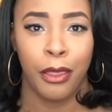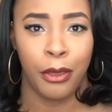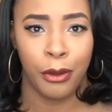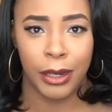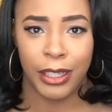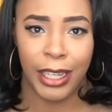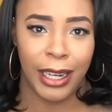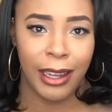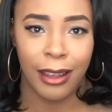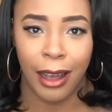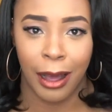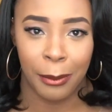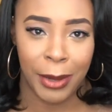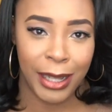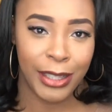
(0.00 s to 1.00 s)
throw shady
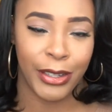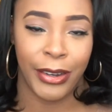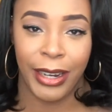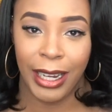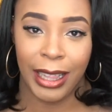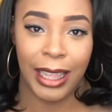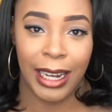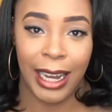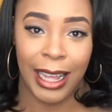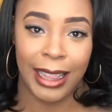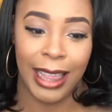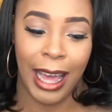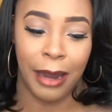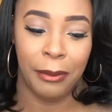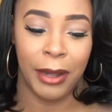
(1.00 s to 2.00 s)
comments or anything
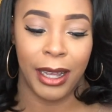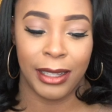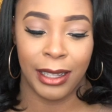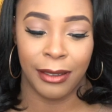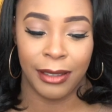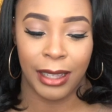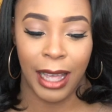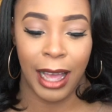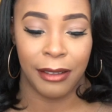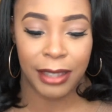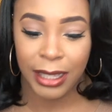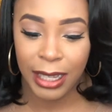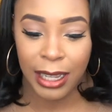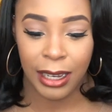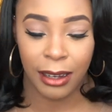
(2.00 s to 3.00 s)
like that because I've, I've
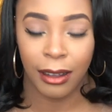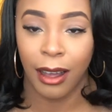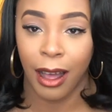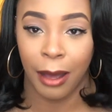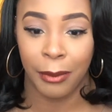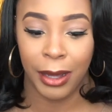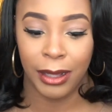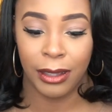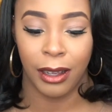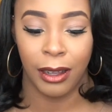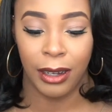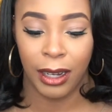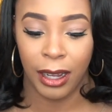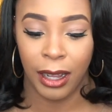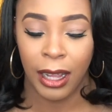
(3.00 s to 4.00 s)
seen comments
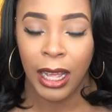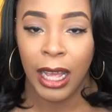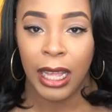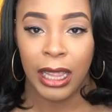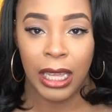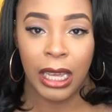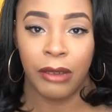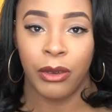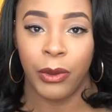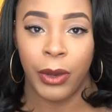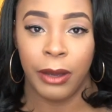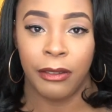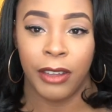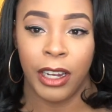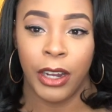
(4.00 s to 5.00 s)
under the
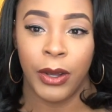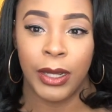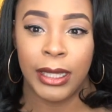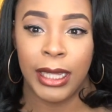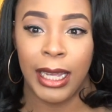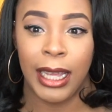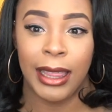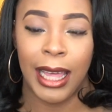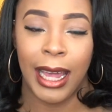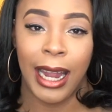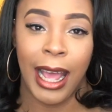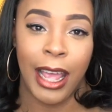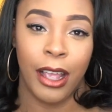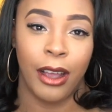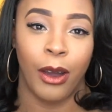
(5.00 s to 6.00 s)
giveaway video saying
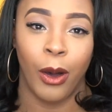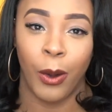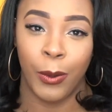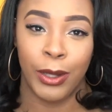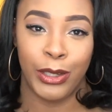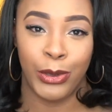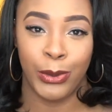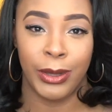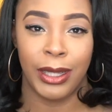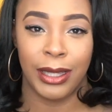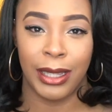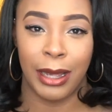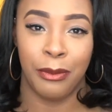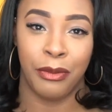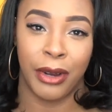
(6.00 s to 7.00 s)
that I always choose the
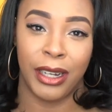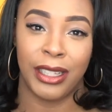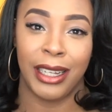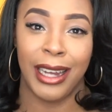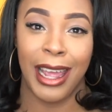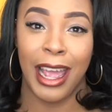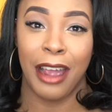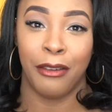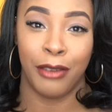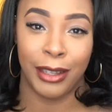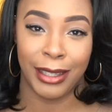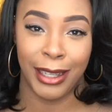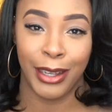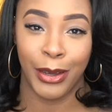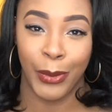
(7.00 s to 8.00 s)
same person
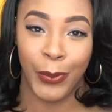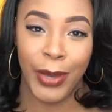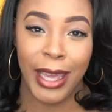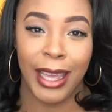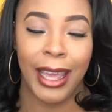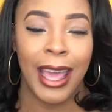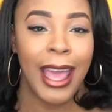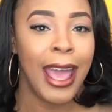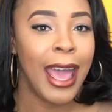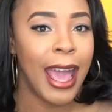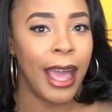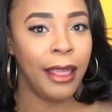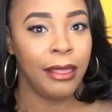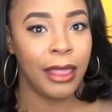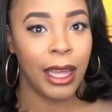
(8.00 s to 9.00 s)
every single week
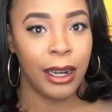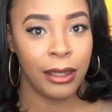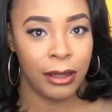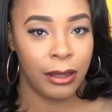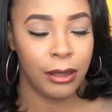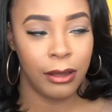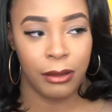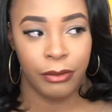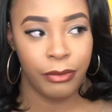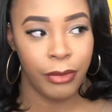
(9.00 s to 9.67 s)
and that is